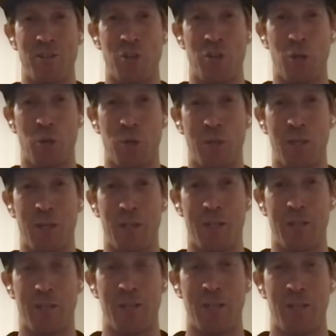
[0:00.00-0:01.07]
you're not looking at,
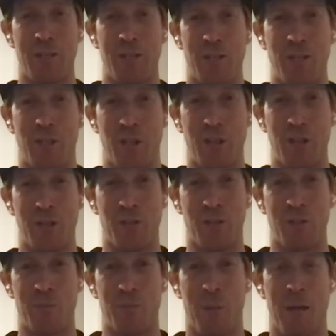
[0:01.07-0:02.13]
you know,
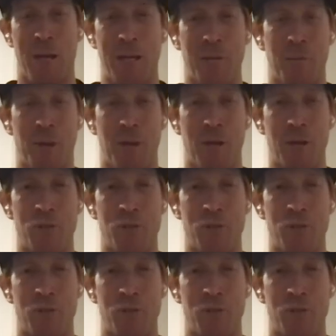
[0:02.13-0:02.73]
my main competitor,